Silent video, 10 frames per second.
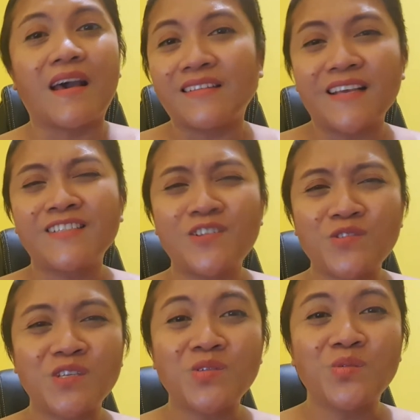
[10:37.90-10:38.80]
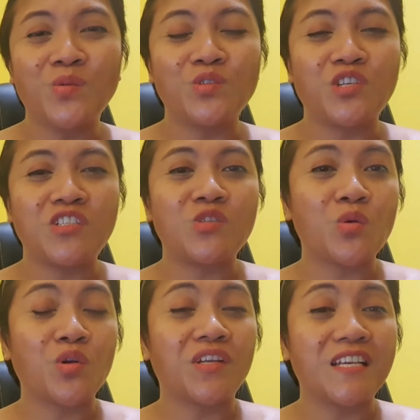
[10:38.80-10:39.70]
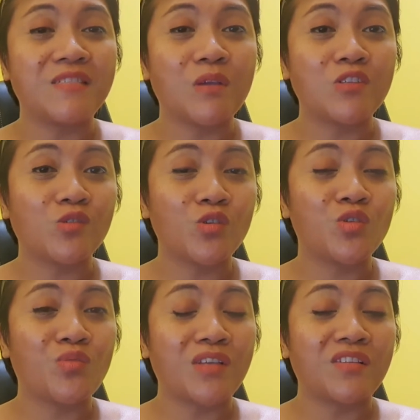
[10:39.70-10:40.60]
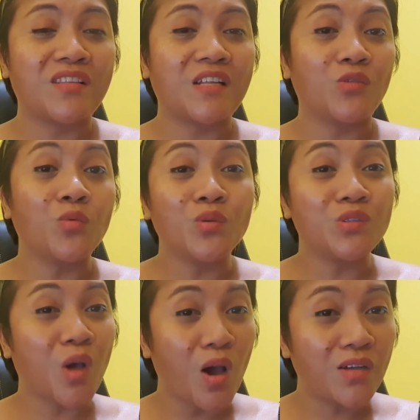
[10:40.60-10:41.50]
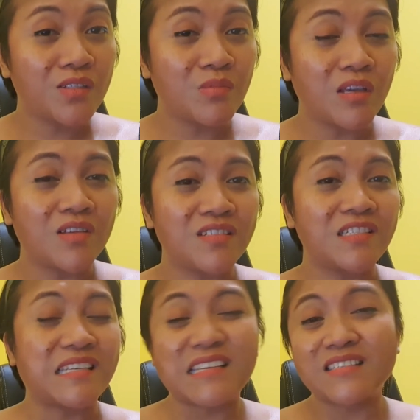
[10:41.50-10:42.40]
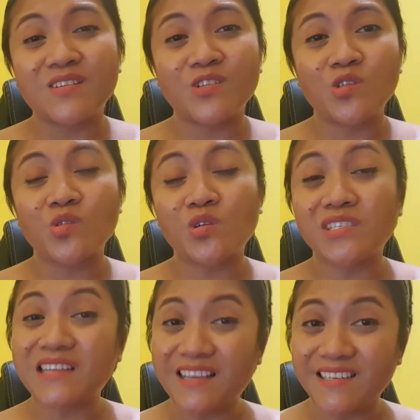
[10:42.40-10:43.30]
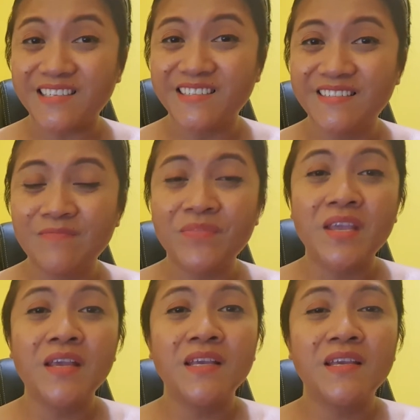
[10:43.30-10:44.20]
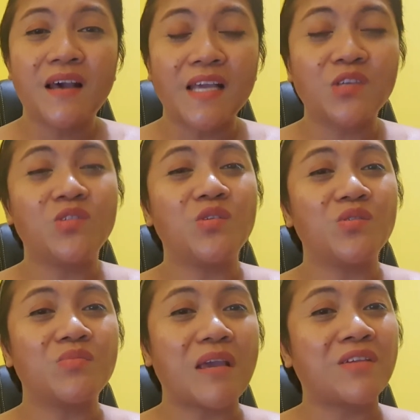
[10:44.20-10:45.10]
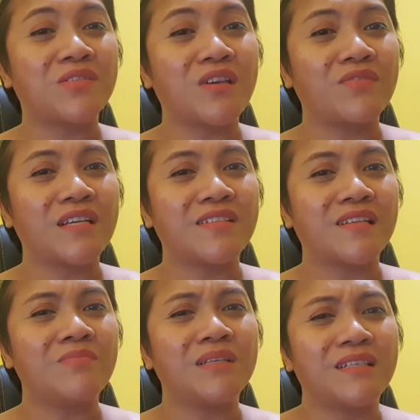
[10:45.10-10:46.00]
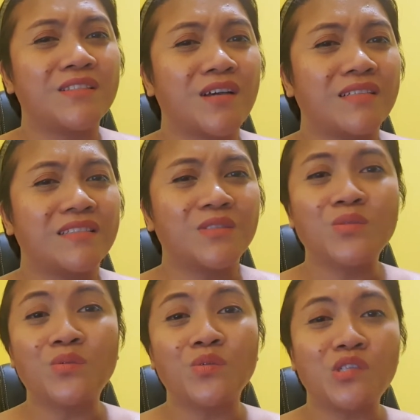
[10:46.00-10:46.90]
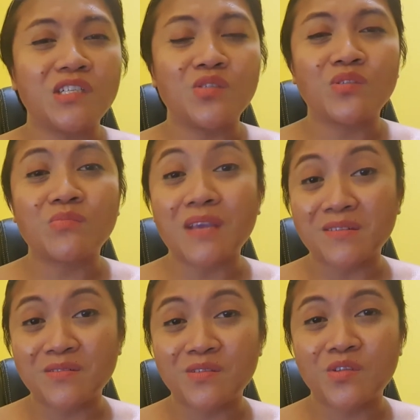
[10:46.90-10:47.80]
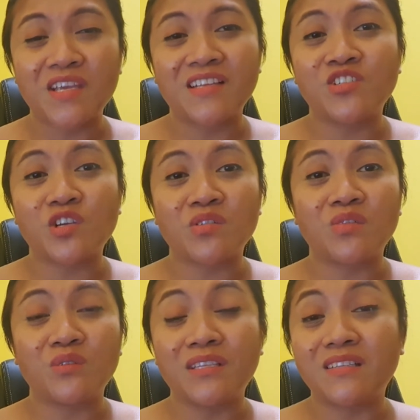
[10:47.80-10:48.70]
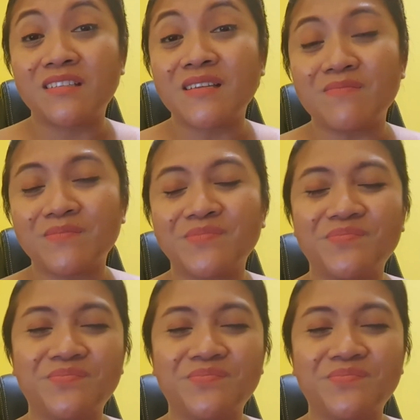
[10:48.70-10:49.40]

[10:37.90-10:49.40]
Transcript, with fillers: I liked using Google Sheets to organize my search rather than Google Docs because it's easier to store the data. I could use Microsoft Excel, but I thought the Google Sheets was better so I can share it with the team.